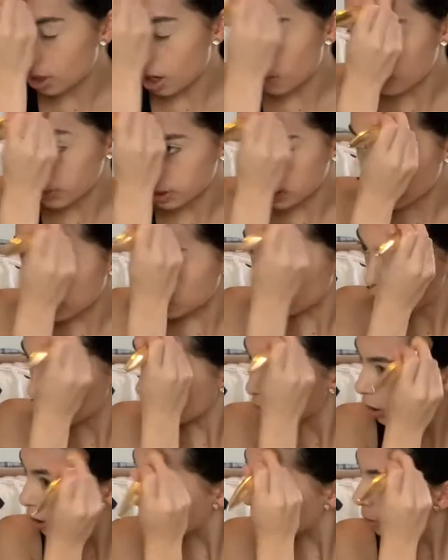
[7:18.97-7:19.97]
obviously you're
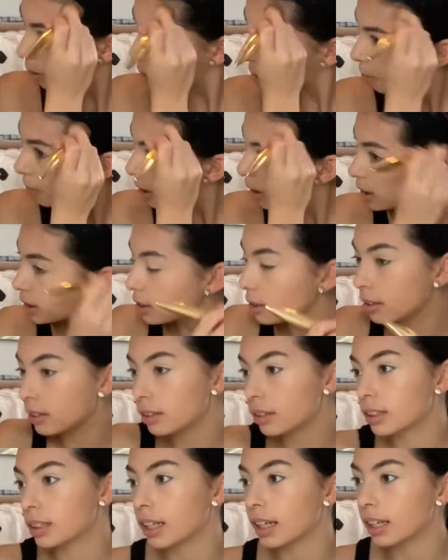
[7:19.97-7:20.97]
learning about
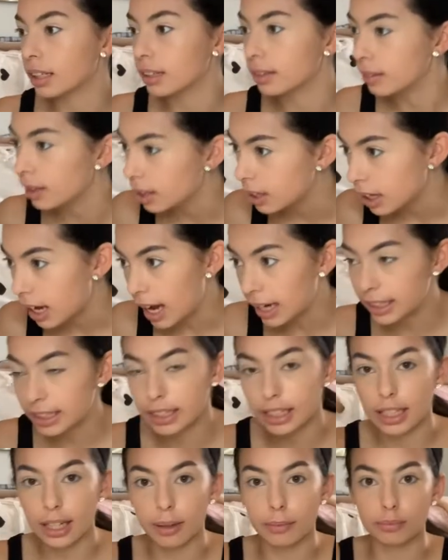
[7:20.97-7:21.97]
muscles and I need
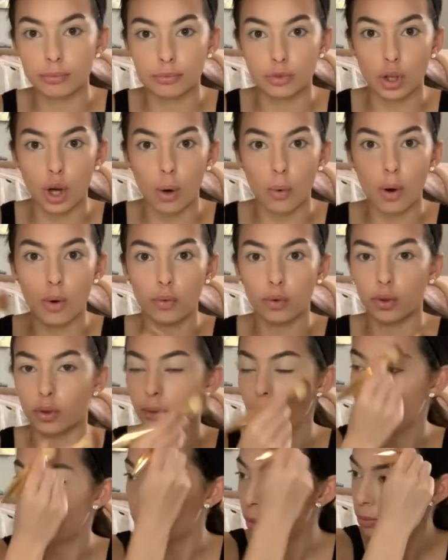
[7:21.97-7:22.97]
to go over the
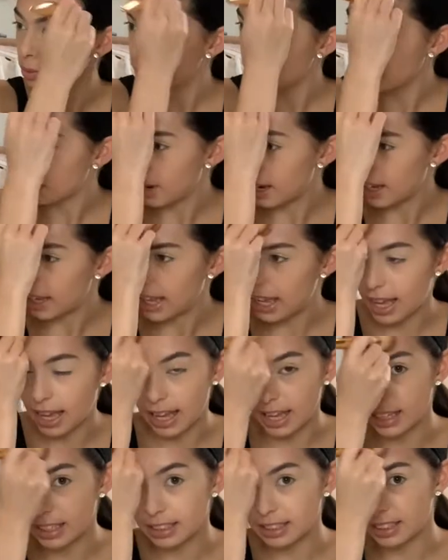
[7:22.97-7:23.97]
bones in my
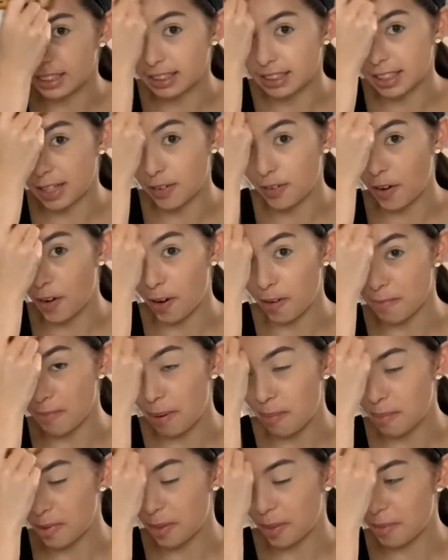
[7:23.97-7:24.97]
head to see if I
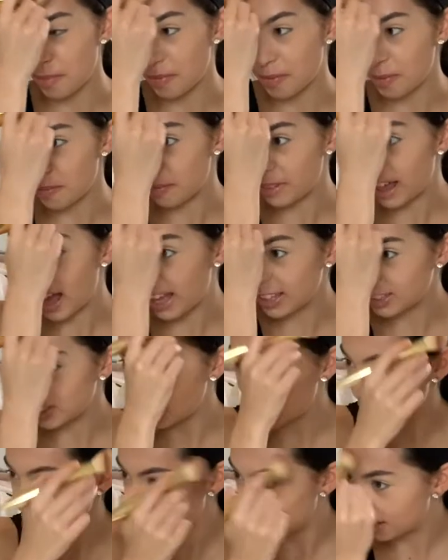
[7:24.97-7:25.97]
remember them from
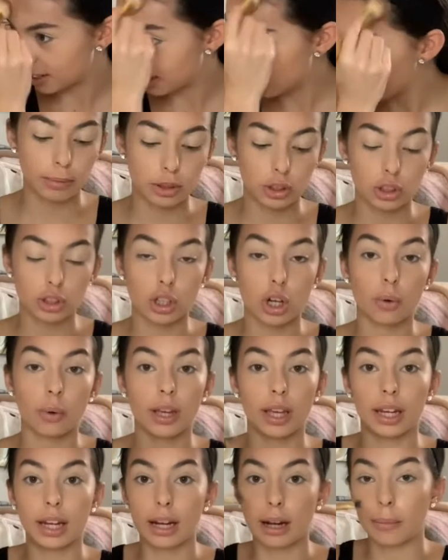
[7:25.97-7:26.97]
last year. I'm just gonna go
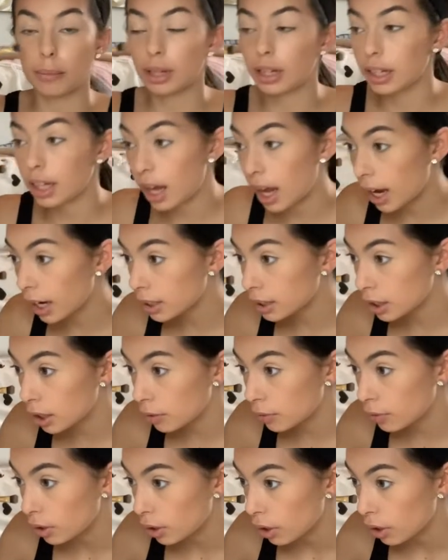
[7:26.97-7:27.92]
in and I'm gonna kind of